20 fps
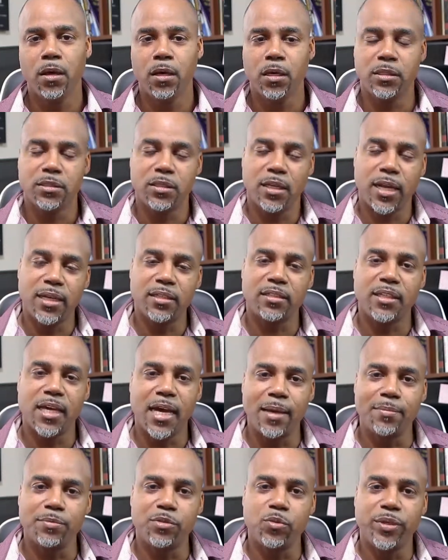Because a lot of
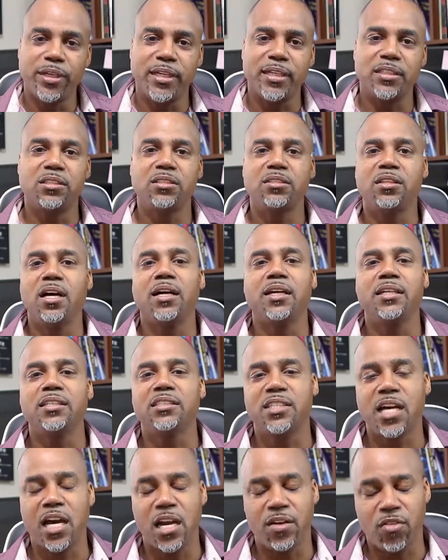times we get stuck
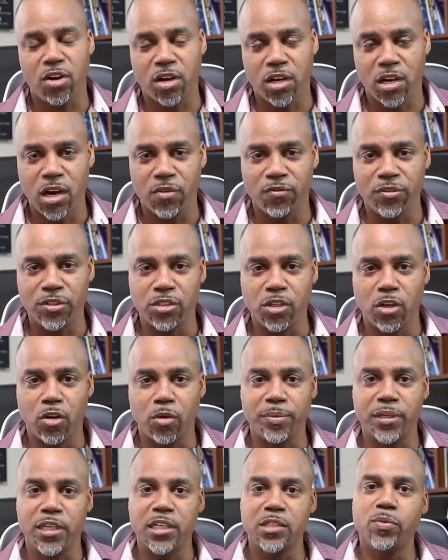inside of our comfort
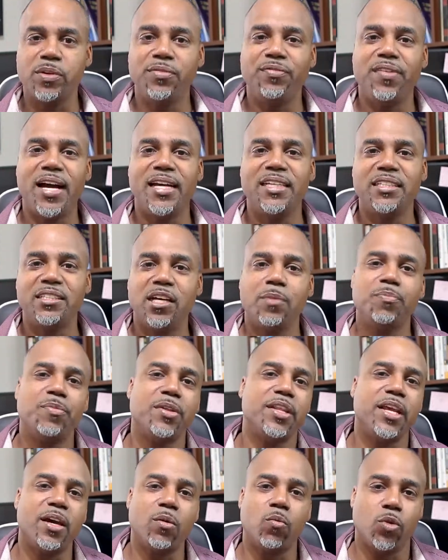zone because we find
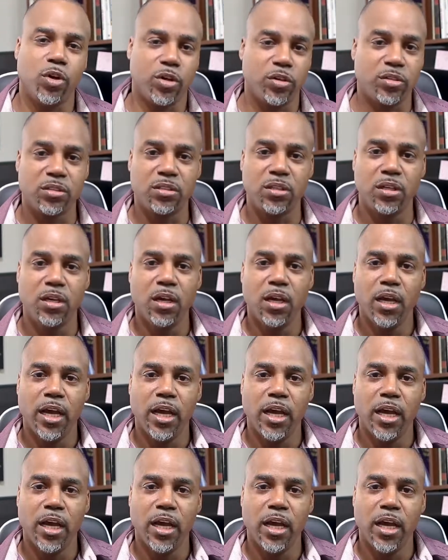something that works.